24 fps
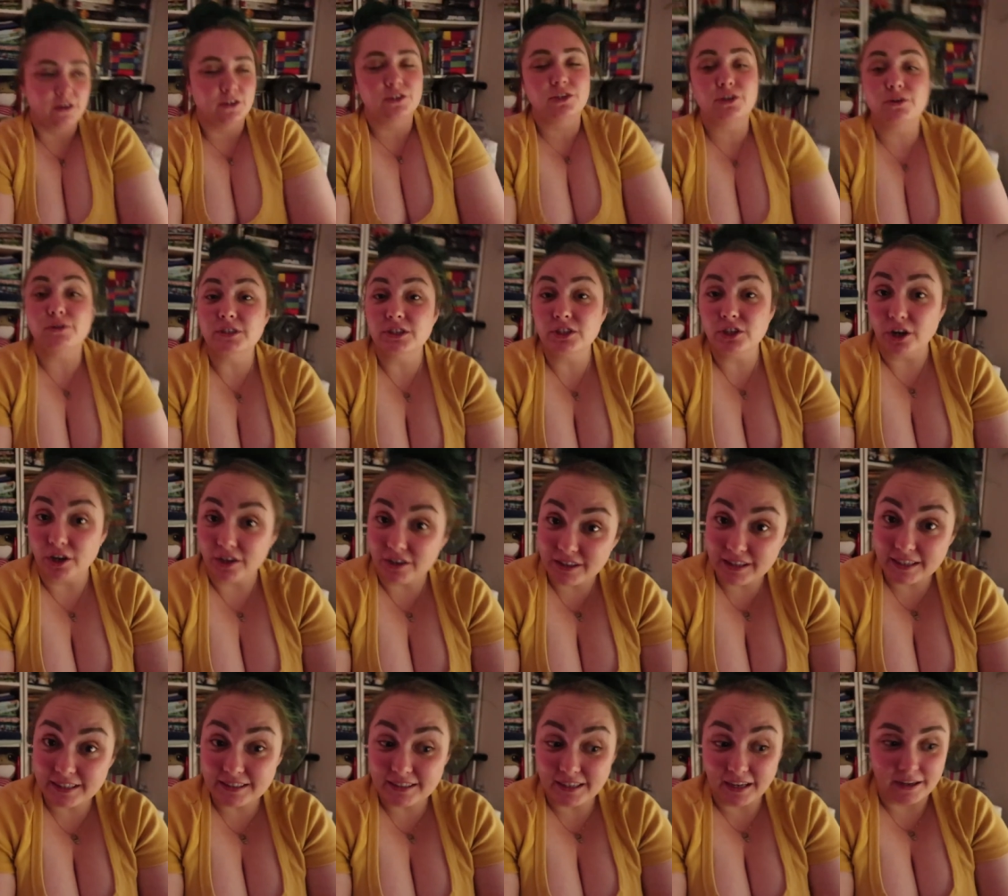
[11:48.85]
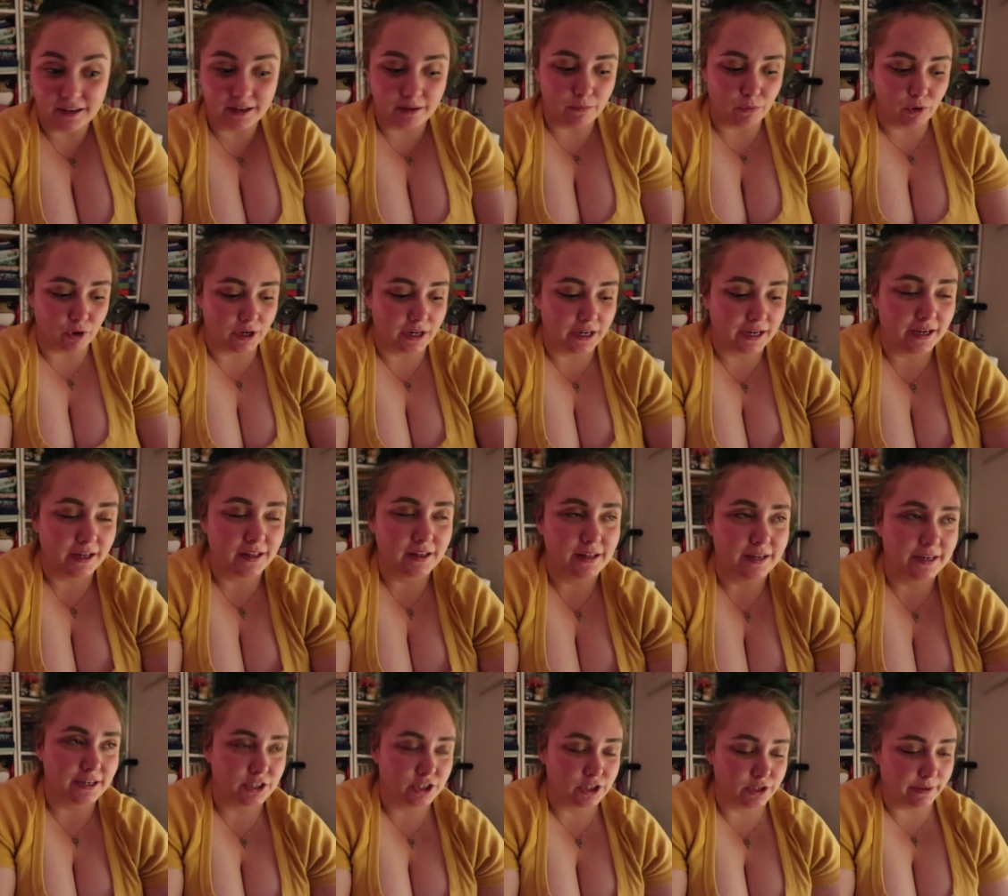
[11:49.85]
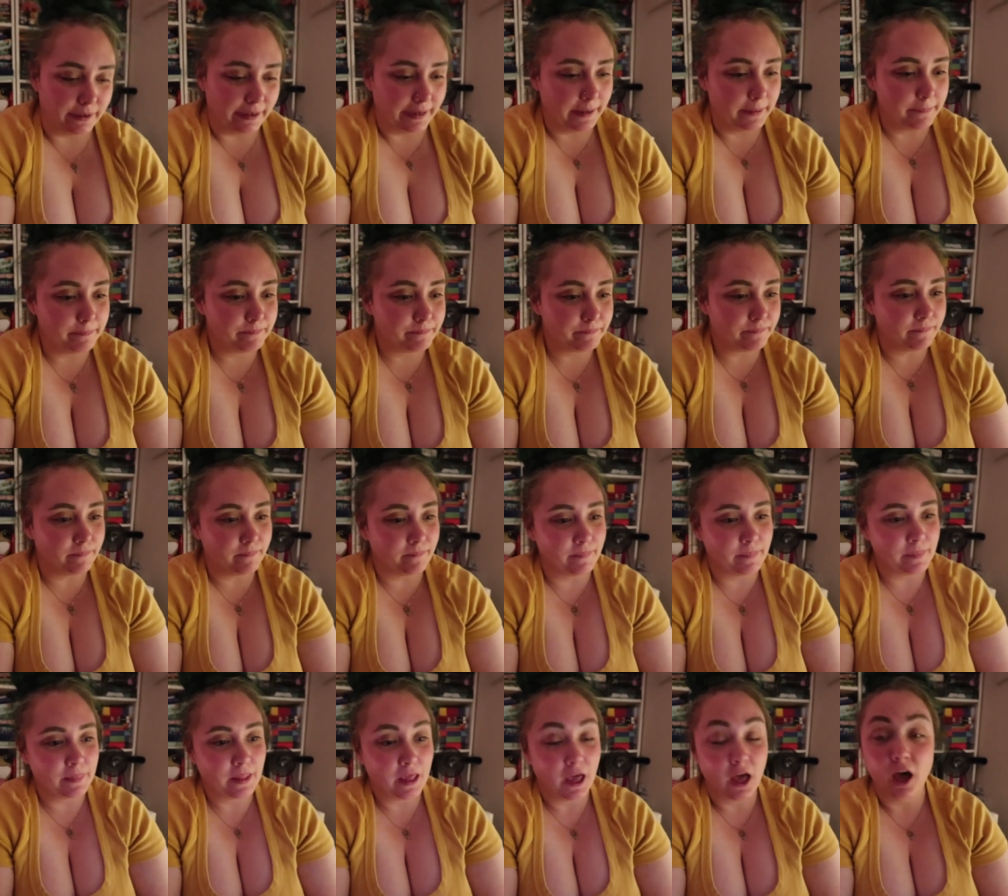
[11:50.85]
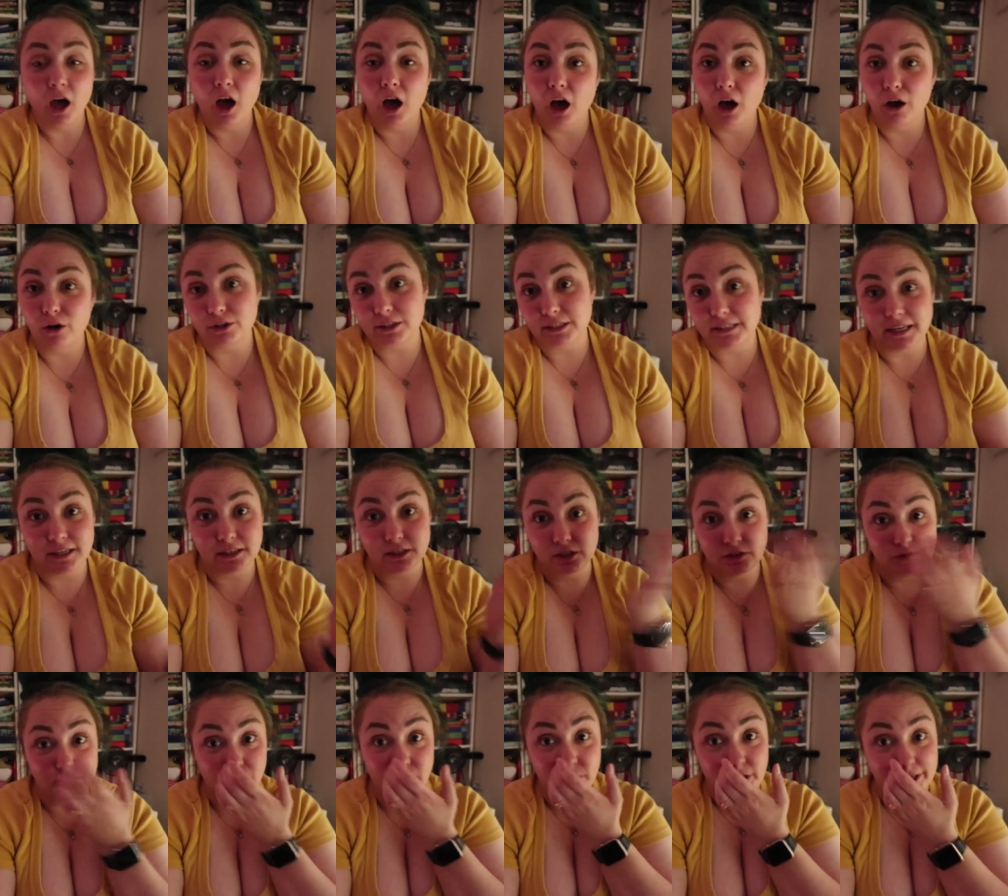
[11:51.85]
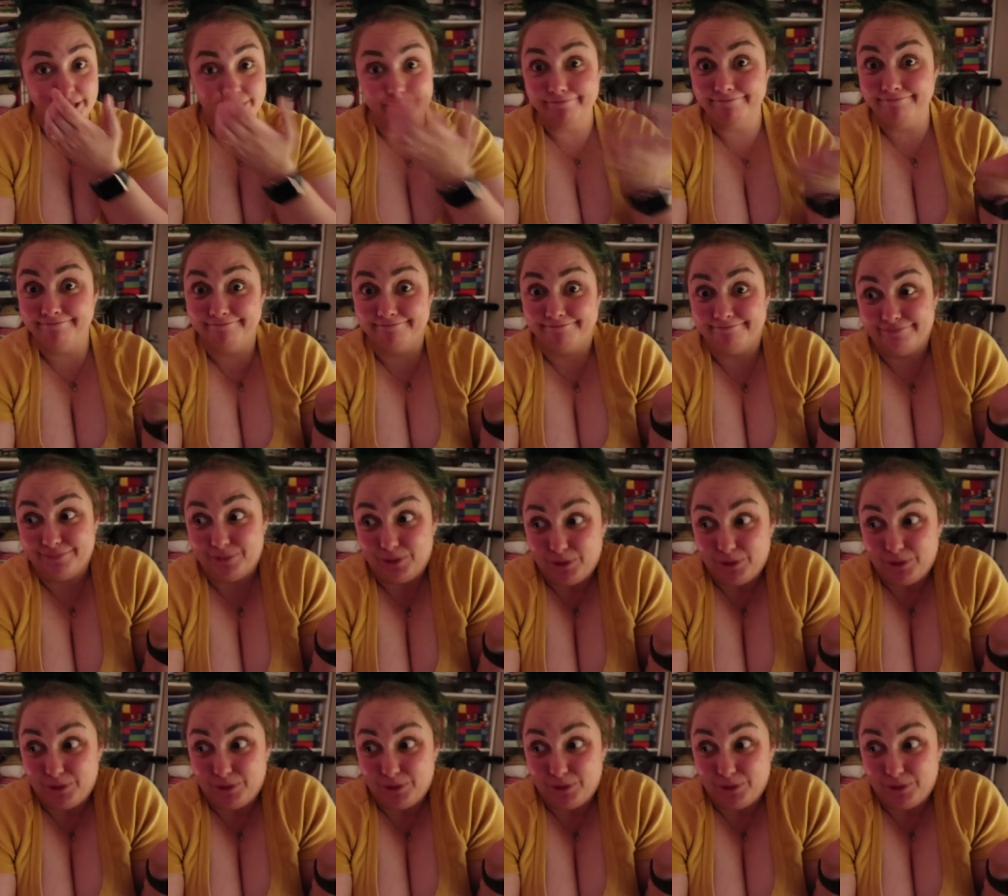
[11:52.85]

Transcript: so it's currently Sunday morning at like 2 a.m. Oh, it's like 2.40.